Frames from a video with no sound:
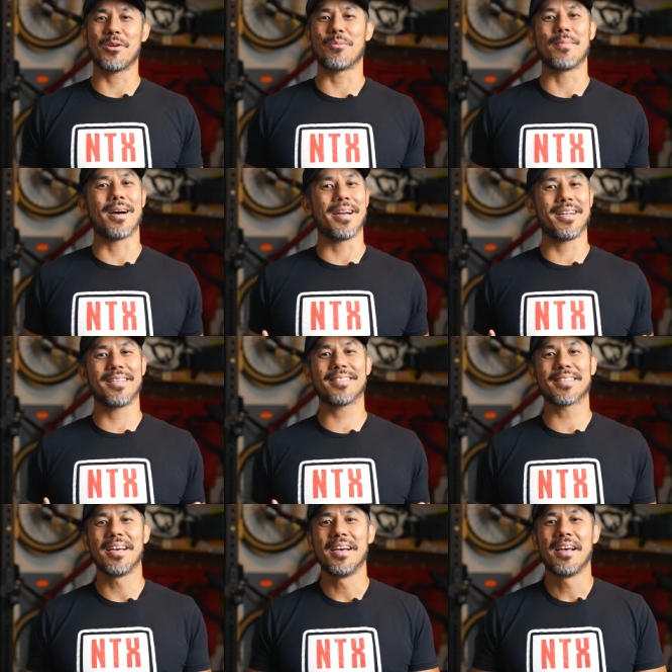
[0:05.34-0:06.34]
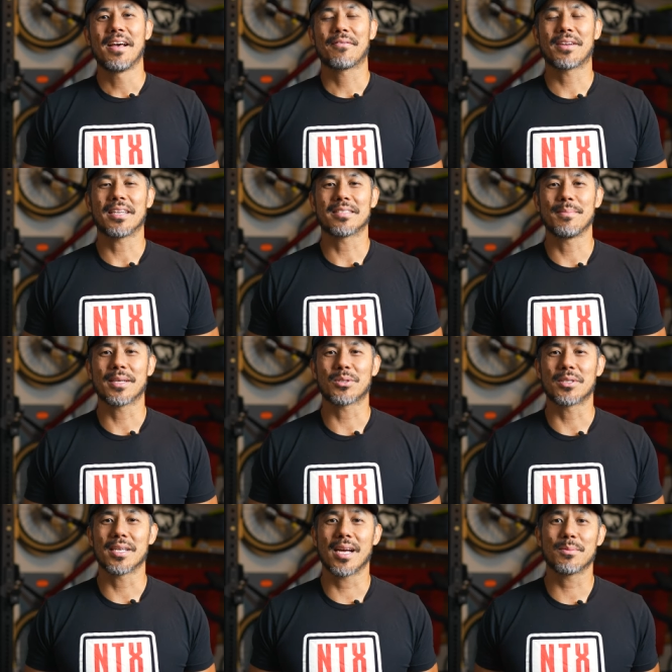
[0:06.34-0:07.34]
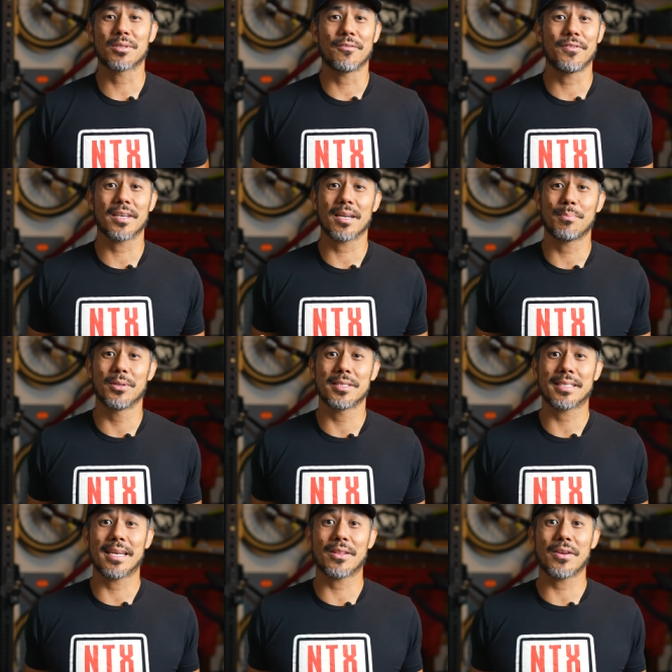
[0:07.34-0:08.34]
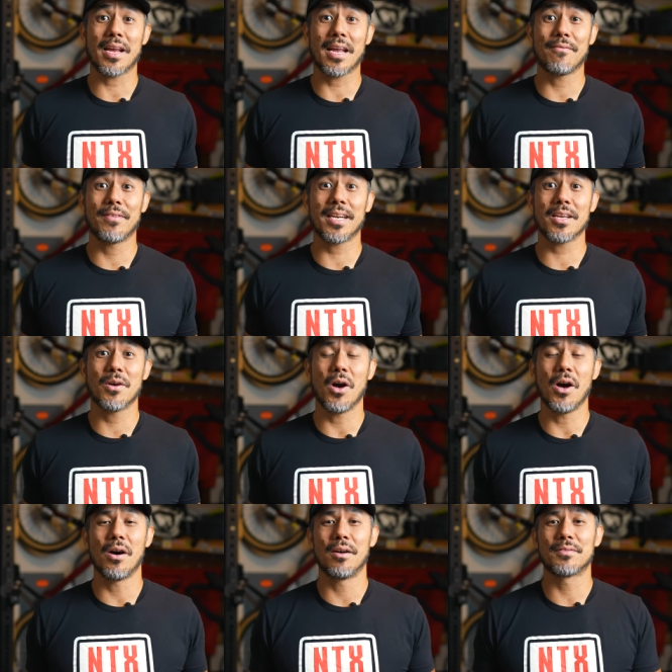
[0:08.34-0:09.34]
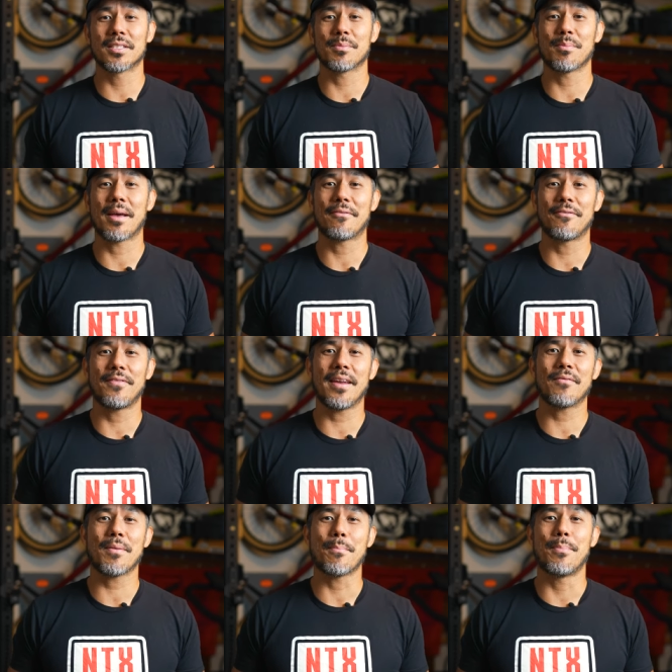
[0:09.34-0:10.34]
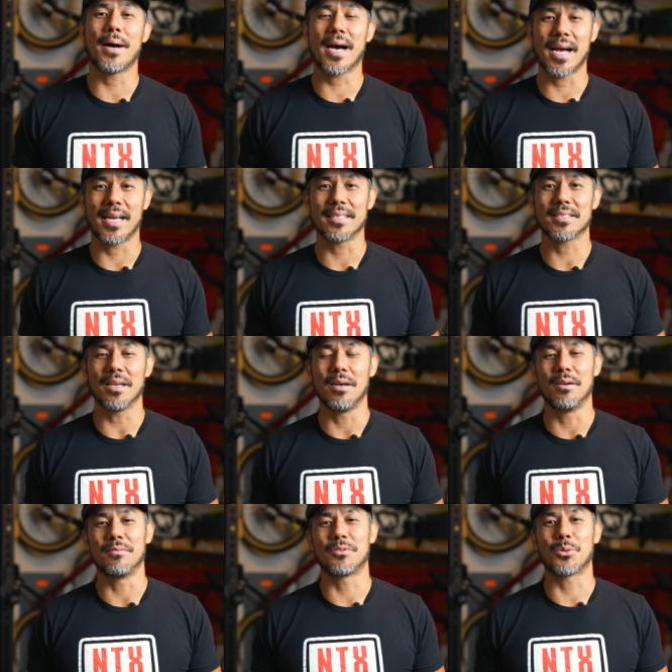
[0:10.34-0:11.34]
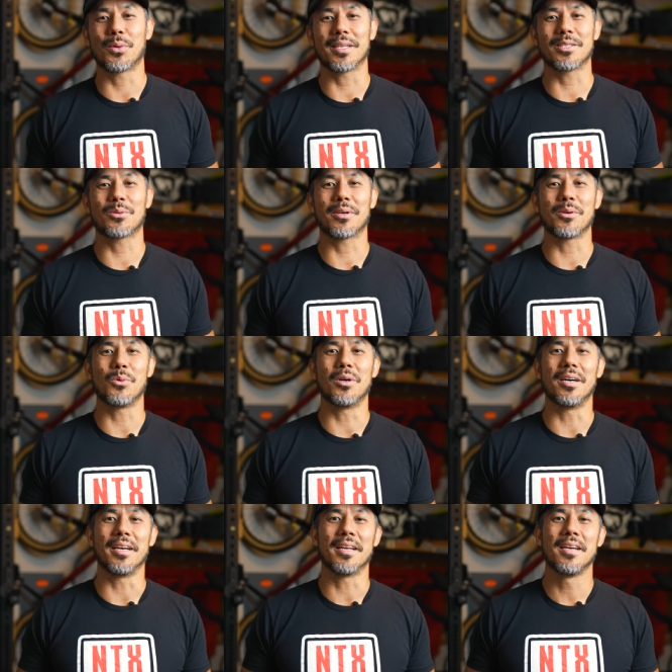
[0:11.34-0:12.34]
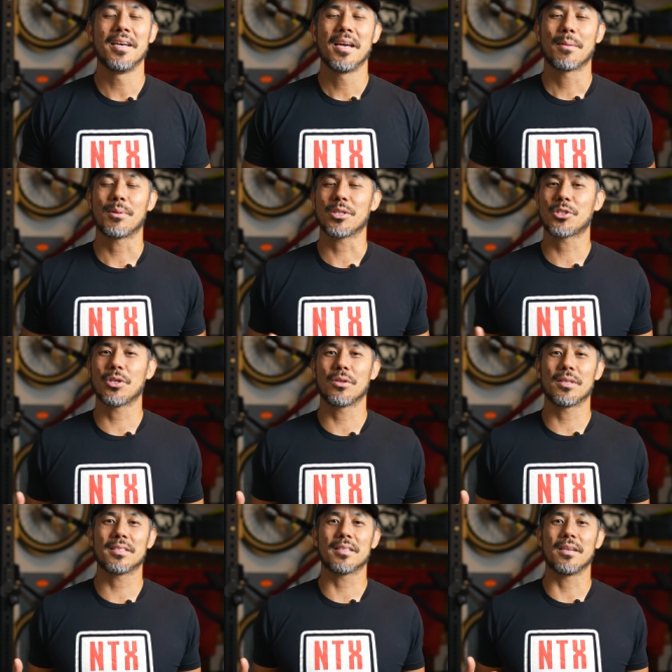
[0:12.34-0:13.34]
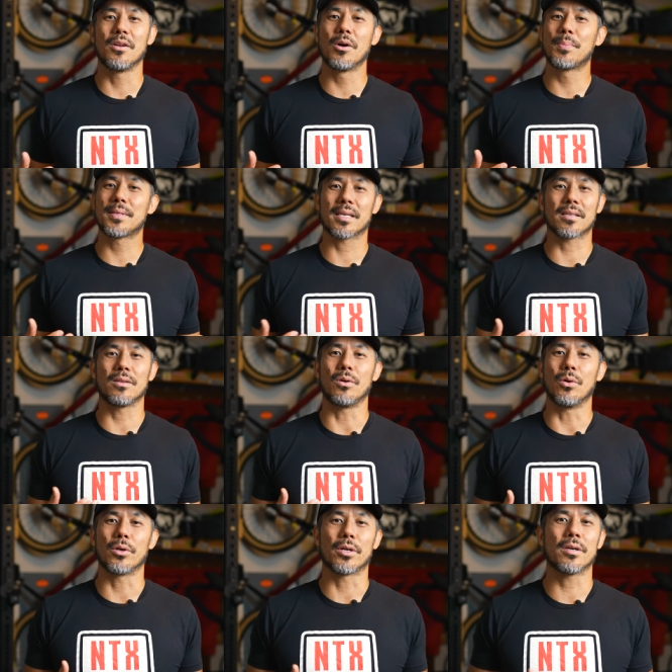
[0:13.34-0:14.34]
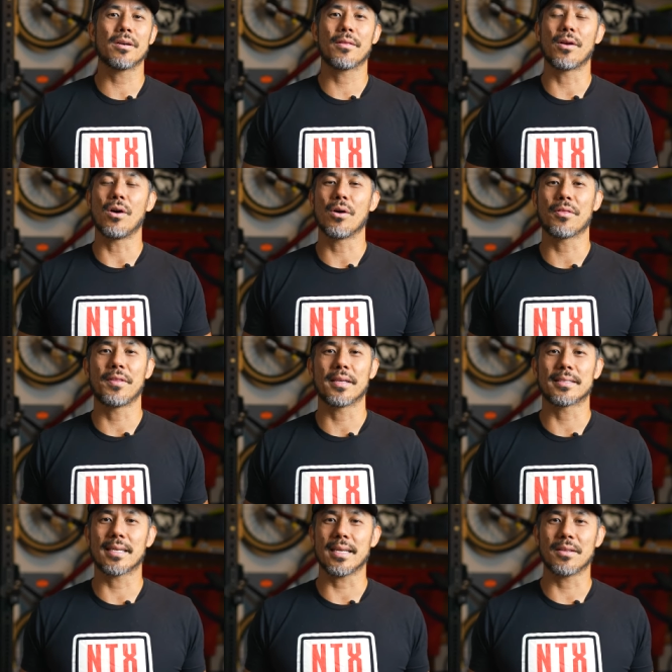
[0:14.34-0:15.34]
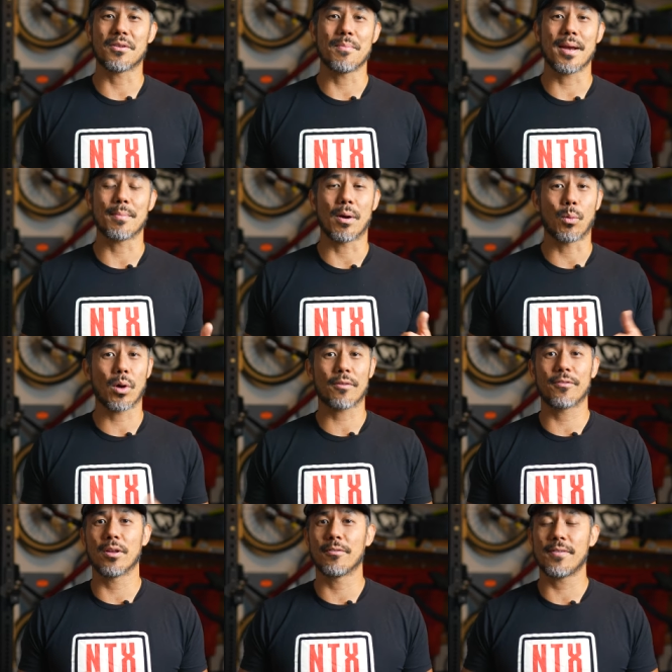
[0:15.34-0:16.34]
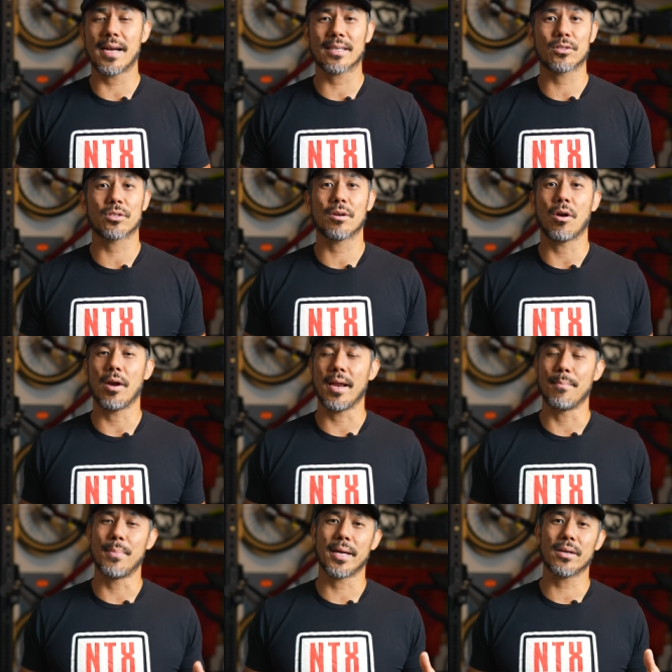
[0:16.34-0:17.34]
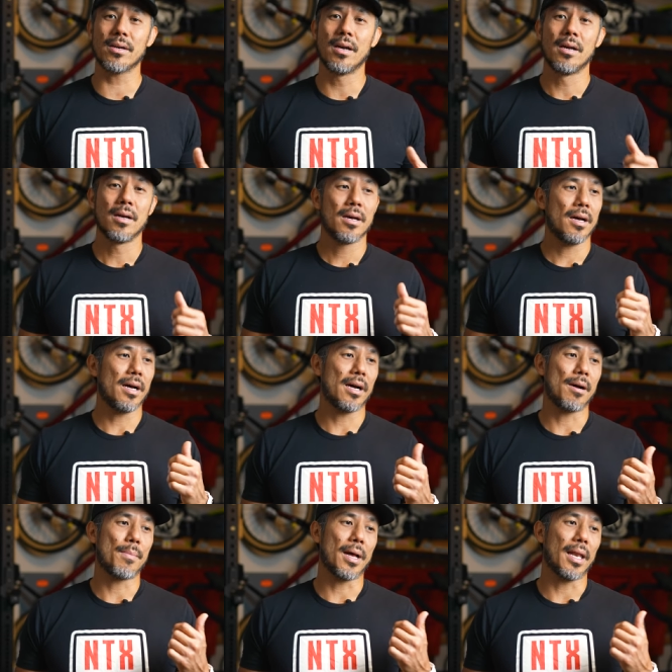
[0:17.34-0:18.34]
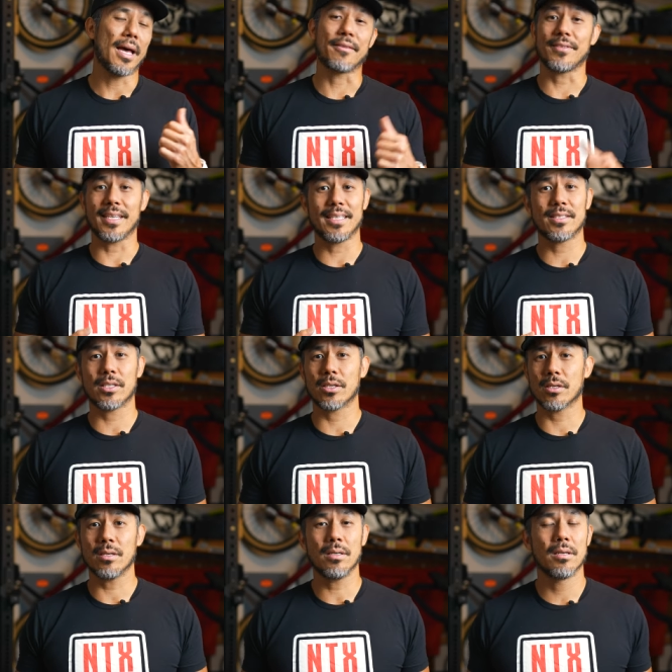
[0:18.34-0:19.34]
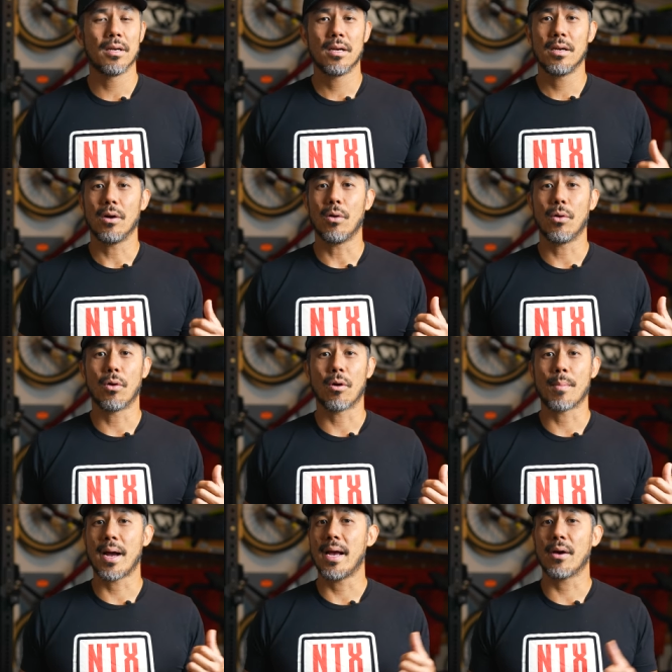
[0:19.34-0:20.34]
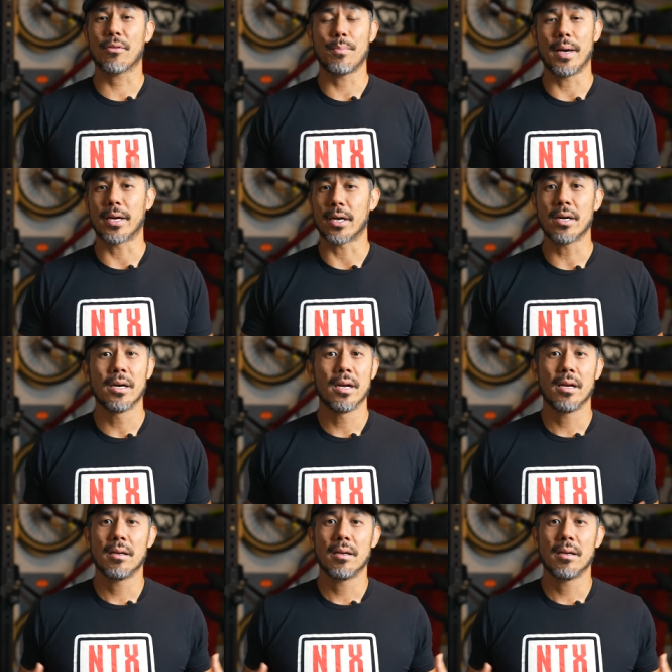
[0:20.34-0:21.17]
know mine is. I've got some extra time, so I figured I'd put together a video of some of my favorite buys of twenty twenty-one. I'm going to show these in no particular order. They're all things that either made my workflow faster and better, uh, my life easier, or my health better,